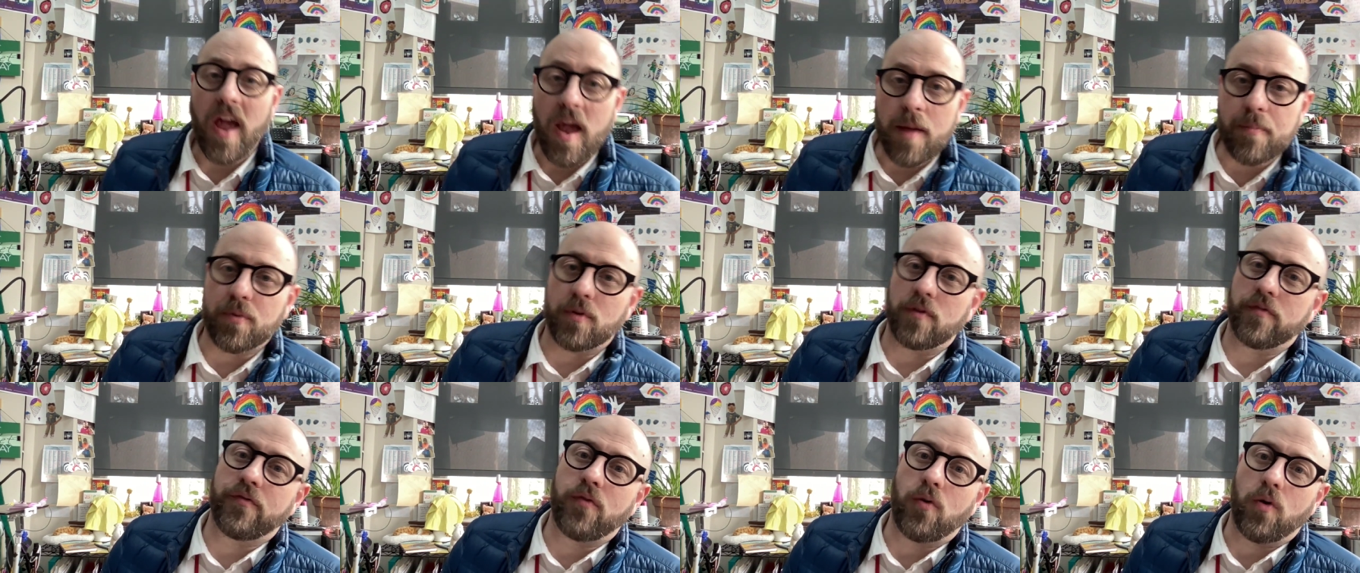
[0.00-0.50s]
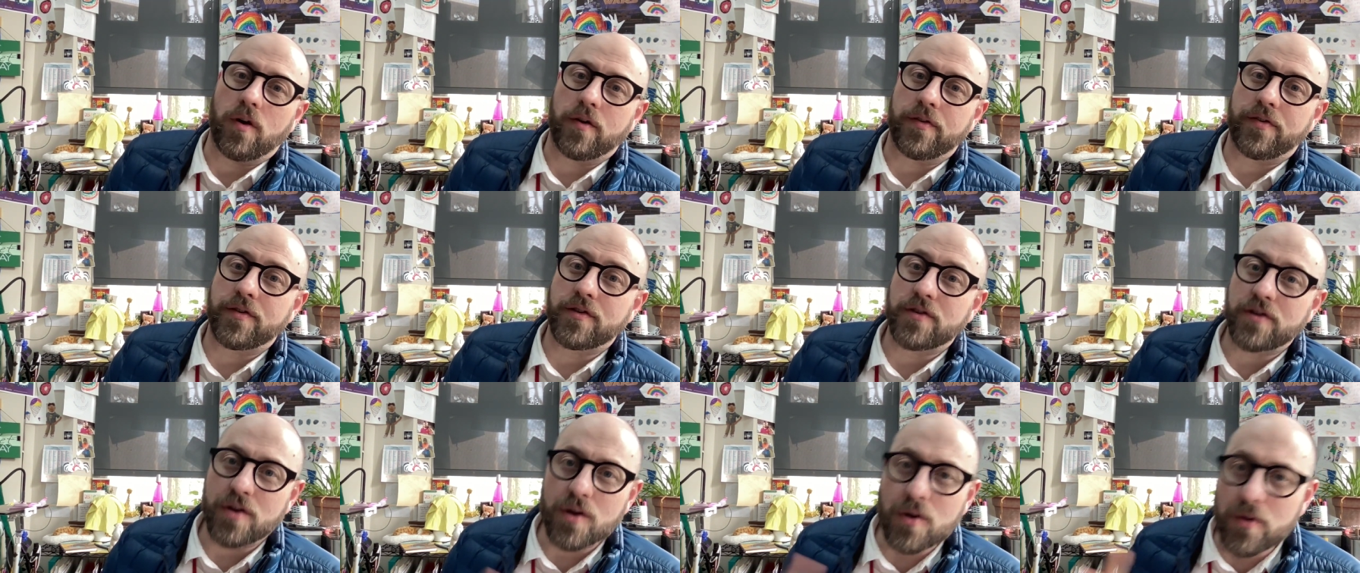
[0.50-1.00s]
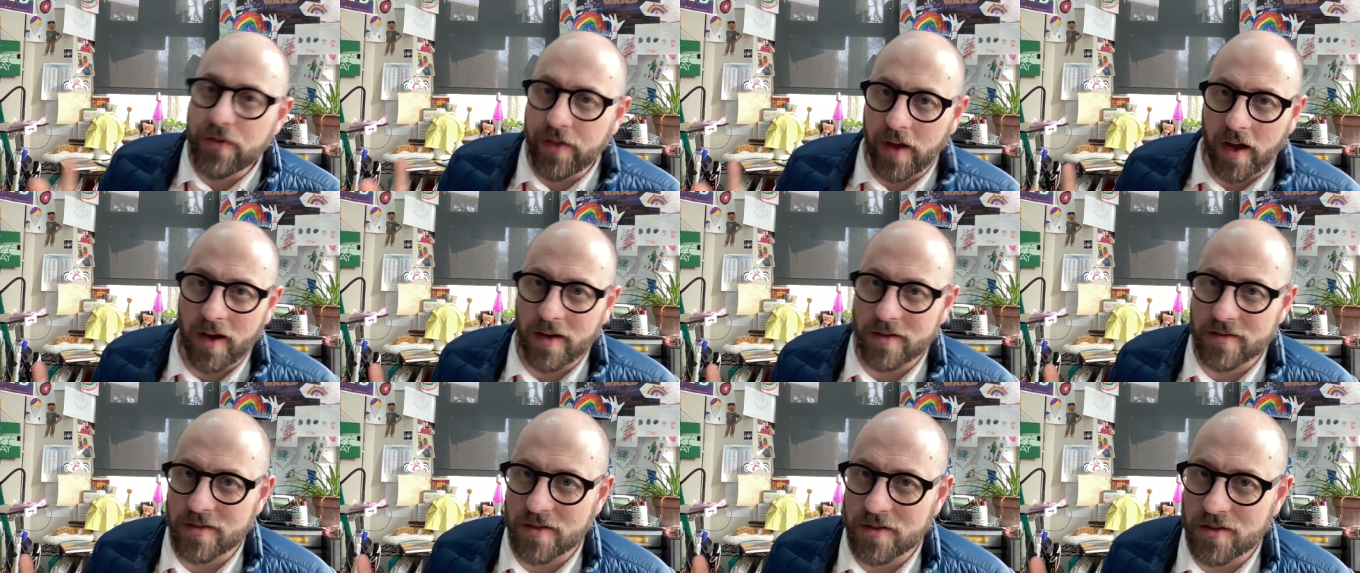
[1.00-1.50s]
April 4th,
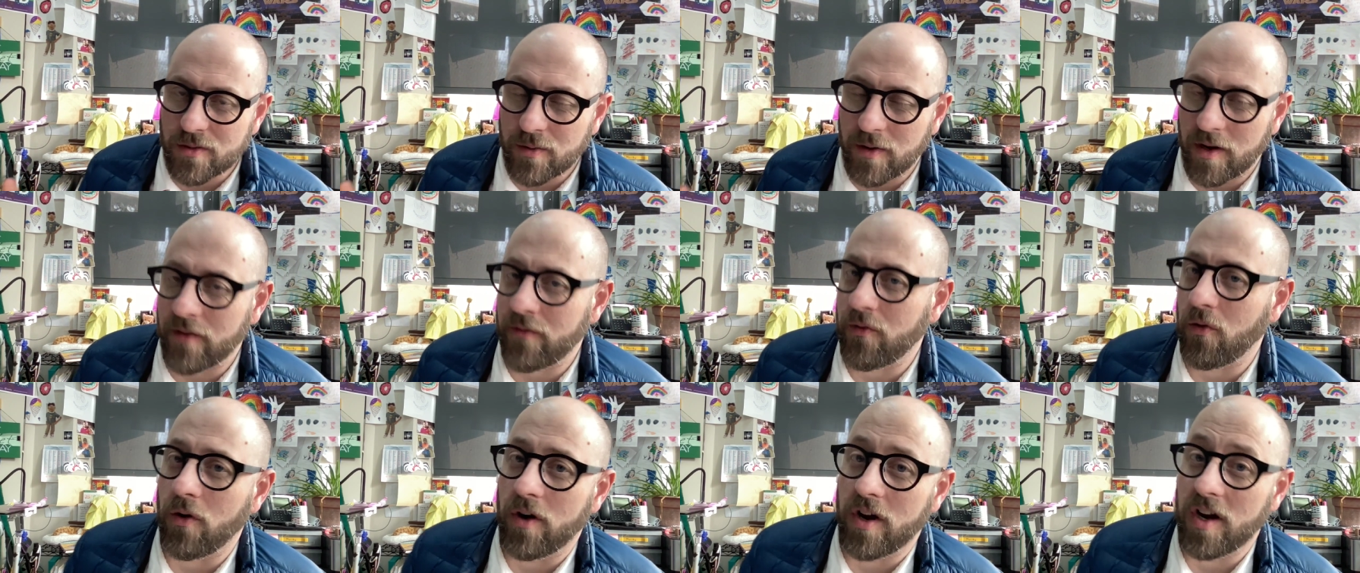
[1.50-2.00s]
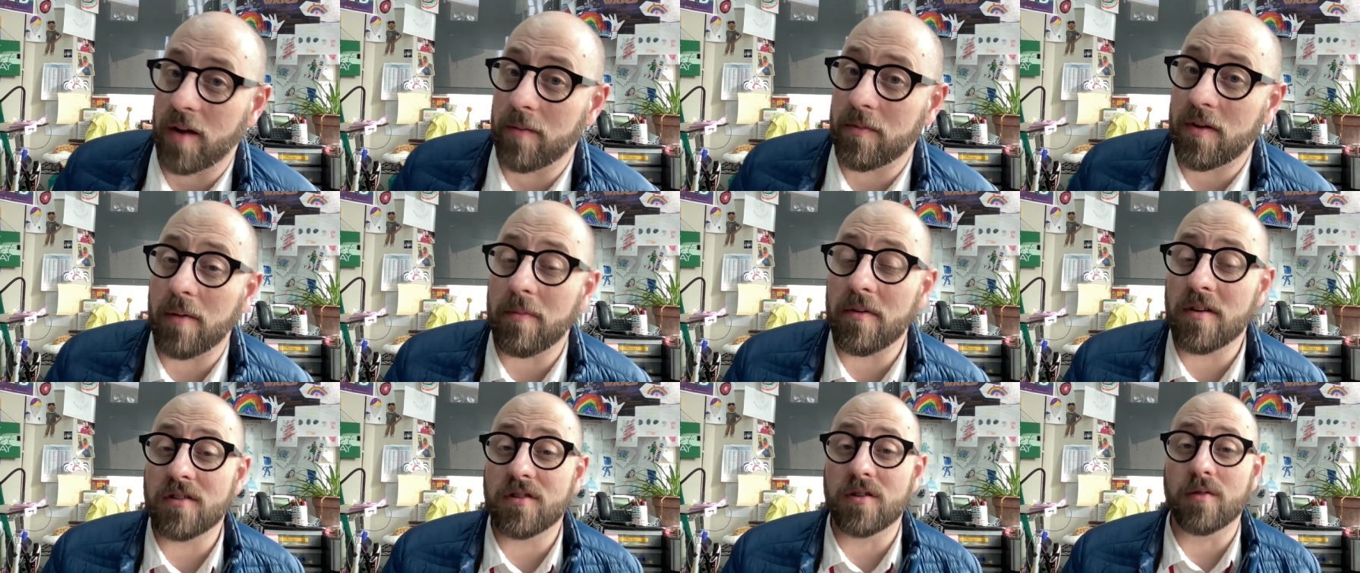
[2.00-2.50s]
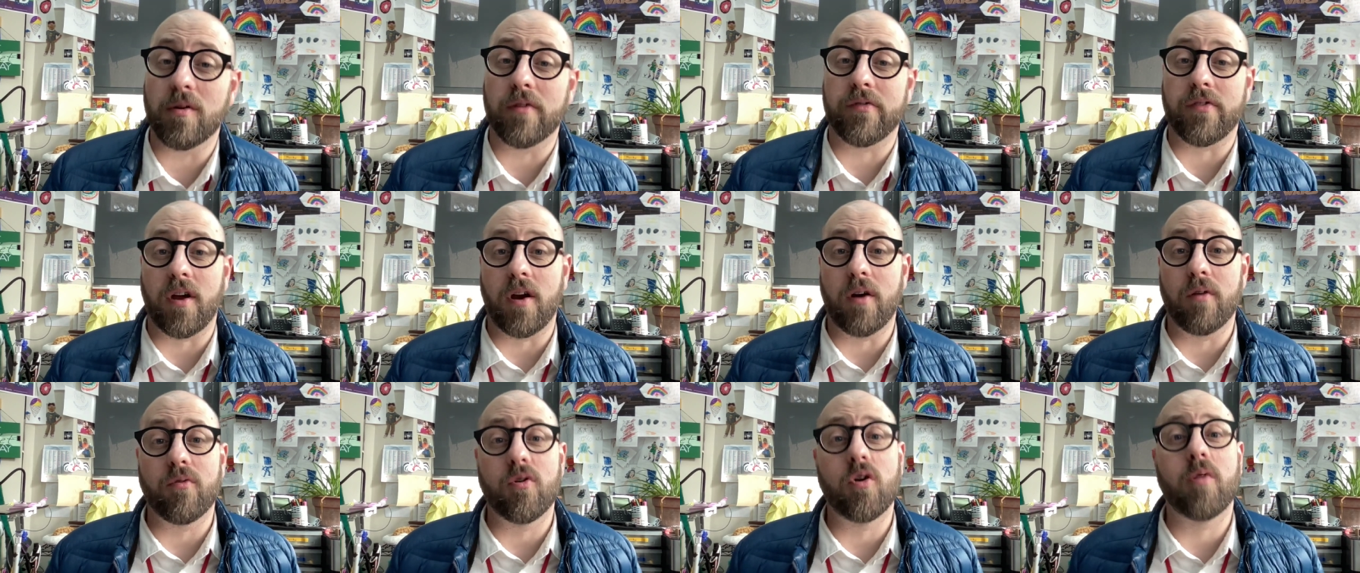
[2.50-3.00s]
2024, and I'm coming to you
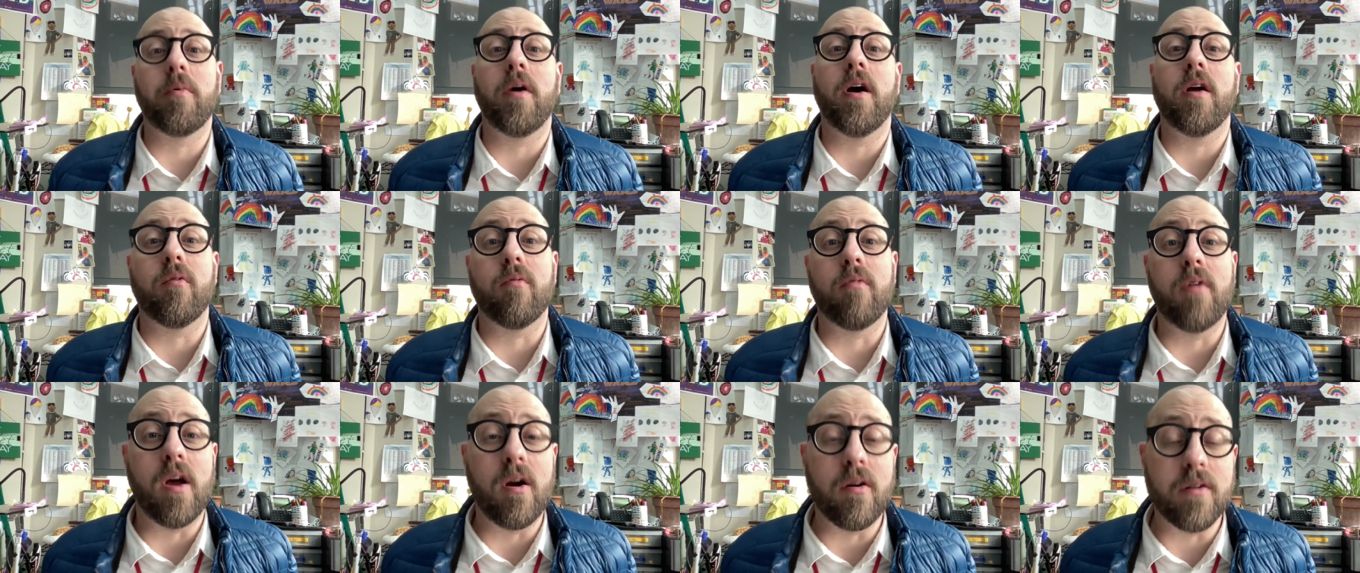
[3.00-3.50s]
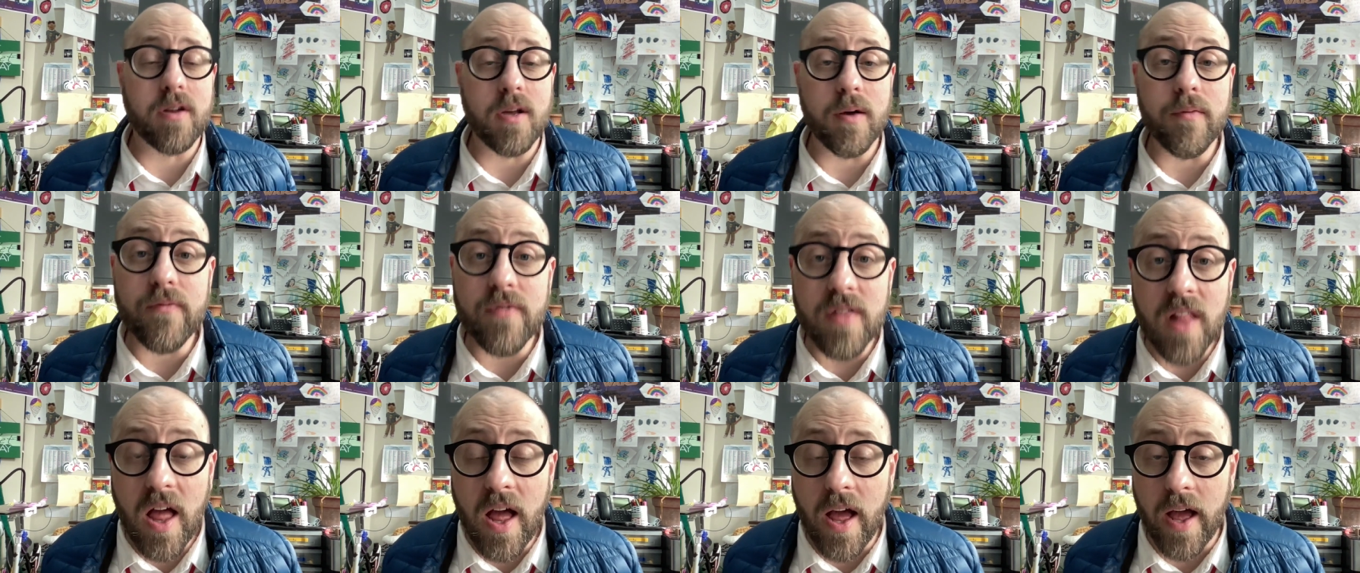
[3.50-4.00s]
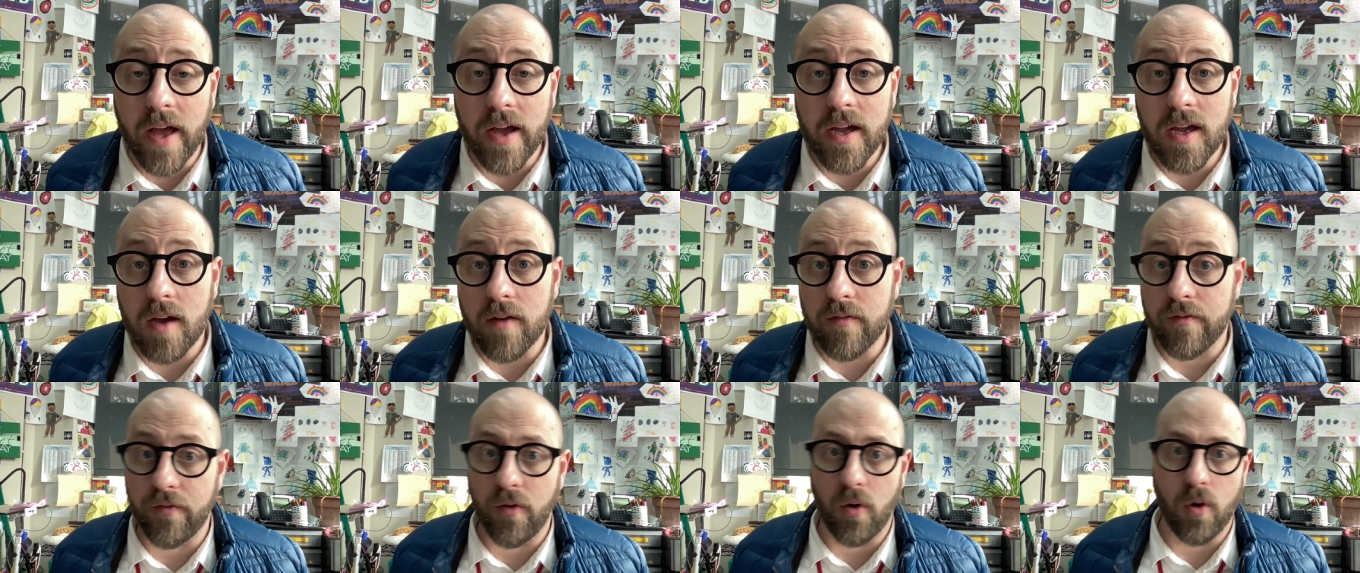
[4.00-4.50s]
with our robot roundup
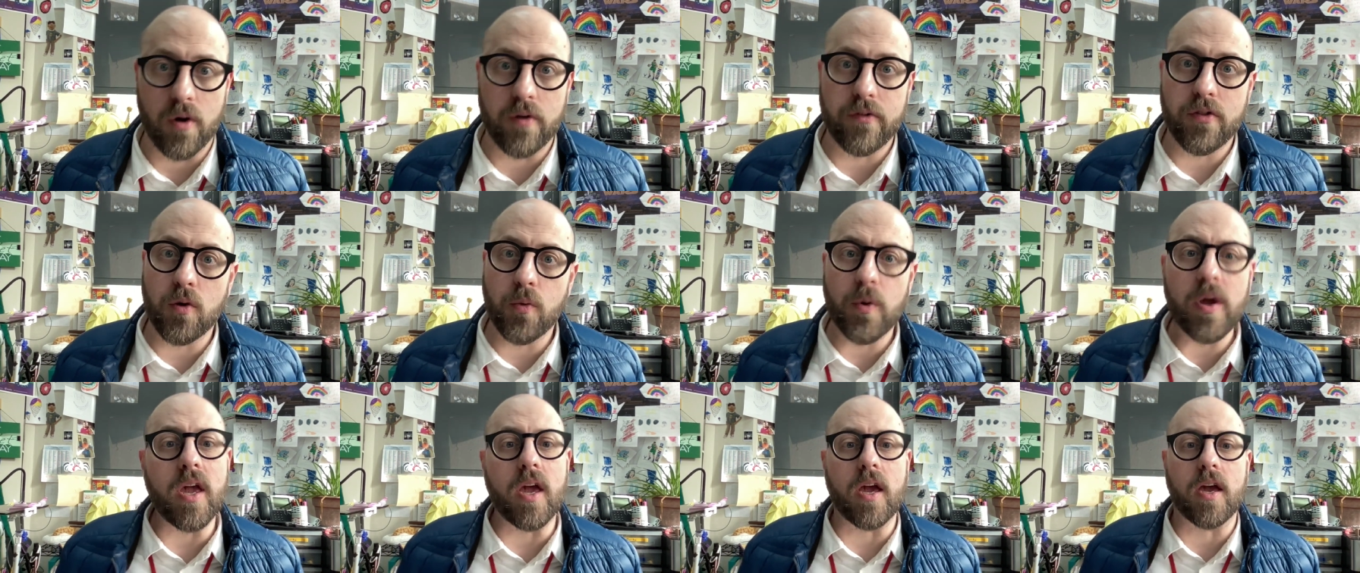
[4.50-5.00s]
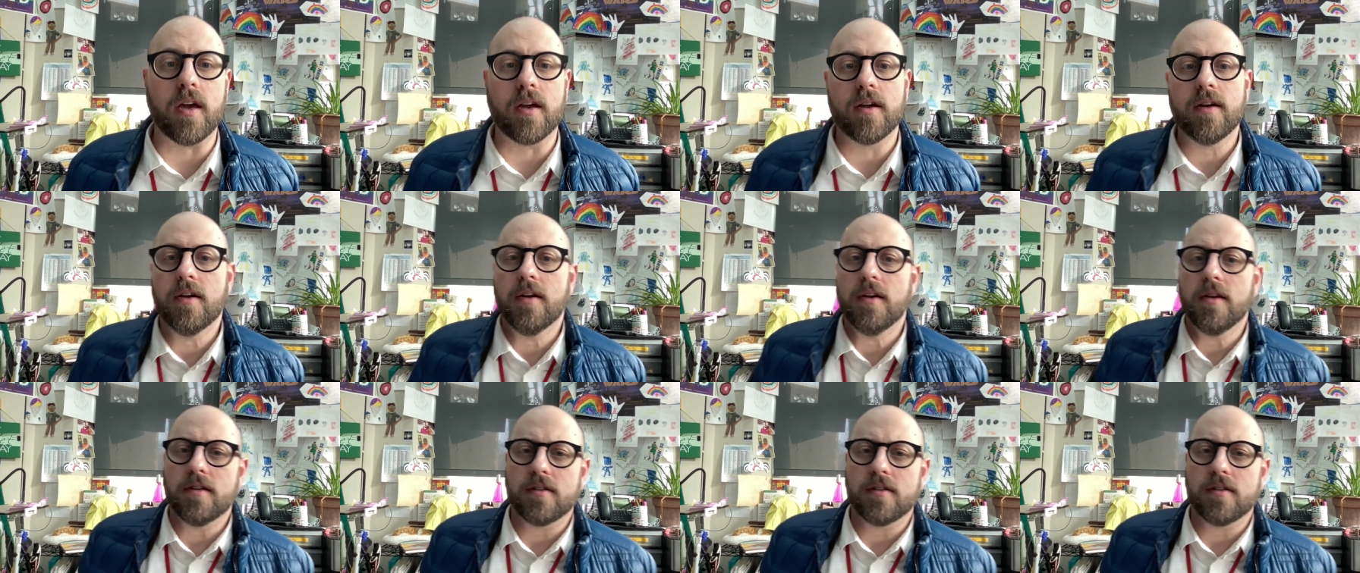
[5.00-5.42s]
vlog for the week.